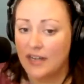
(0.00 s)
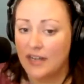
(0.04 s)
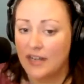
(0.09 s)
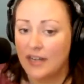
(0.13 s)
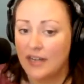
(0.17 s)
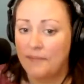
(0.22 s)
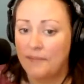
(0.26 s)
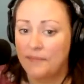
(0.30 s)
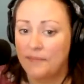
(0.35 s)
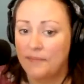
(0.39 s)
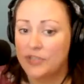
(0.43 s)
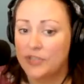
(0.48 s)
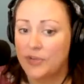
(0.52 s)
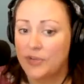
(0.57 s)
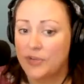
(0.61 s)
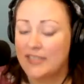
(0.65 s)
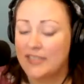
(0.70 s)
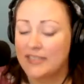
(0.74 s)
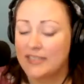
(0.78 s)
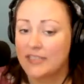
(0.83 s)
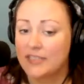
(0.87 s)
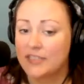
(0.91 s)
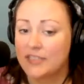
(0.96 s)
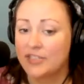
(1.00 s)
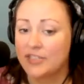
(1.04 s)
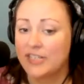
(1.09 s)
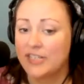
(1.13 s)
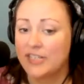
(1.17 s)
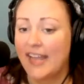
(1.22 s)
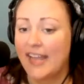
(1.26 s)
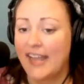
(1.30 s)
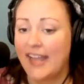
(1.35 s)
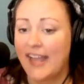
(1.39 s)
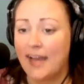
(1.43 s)
Um, so at
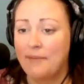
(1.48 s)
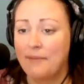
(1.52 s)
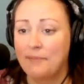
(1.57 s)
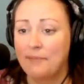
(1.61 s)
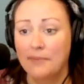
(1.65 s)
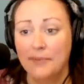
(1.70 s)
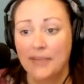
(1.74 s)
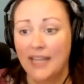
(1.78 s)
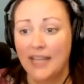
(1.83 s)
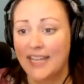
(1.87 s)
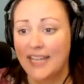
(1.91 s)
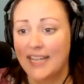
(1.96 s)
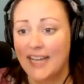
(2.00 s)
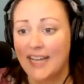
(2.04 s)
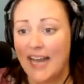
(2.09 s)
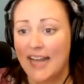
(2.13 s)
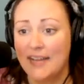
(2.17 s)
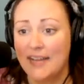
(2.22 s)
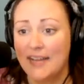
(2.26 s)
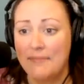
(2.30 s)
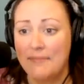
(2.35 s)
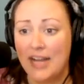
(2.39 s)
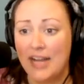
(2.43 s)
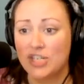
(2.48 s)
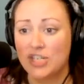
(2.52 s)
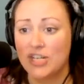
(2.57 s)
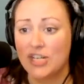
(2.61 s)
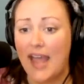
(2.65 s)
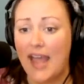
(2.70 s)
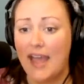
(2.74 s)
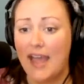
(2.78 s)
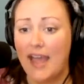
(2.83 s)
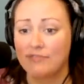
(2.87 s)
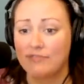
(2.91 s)
6:30 a.m., like I
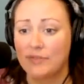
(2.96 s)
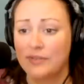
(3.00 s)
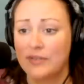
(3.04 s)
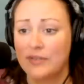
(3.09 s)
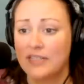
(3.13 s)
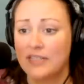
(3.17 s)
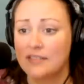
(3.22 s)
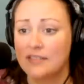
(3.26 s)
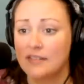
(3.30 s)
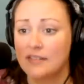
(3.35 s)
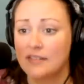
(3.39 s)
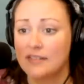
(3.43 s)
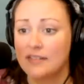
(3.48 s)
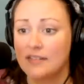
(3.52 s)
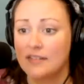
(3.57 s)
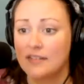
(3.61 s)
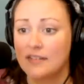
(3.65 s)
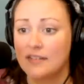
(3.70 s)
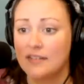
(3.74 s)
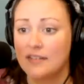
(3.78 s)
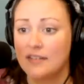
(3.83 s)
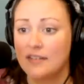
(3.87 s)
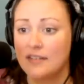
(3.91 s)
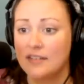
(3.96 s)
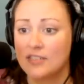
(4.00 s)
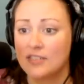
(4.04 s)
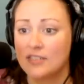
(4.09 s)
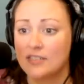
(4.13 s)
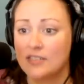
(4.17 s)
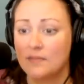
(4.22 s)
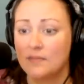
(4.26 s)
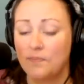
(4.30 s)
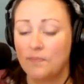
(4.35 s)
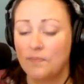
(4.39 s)
imagine everyone's
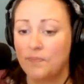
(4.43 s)
just